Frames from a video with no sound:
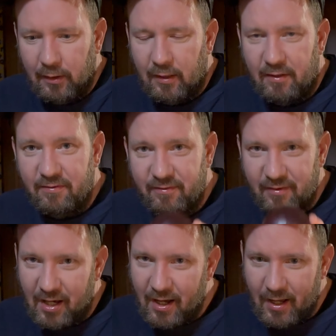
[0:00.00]
a
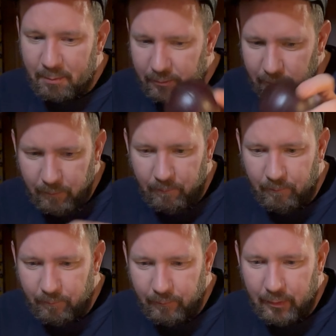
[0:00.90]
star apple,
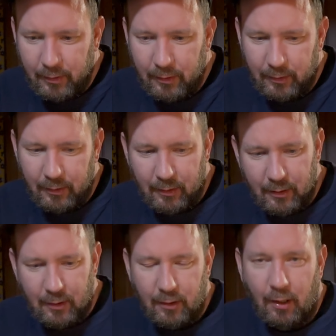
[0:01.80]

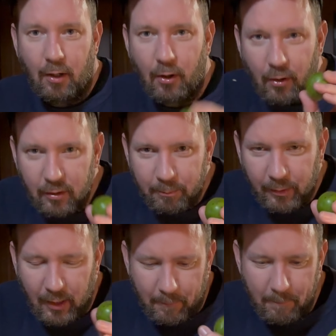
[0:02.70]
a hog
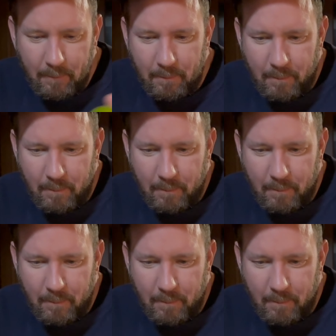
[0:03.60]
plum,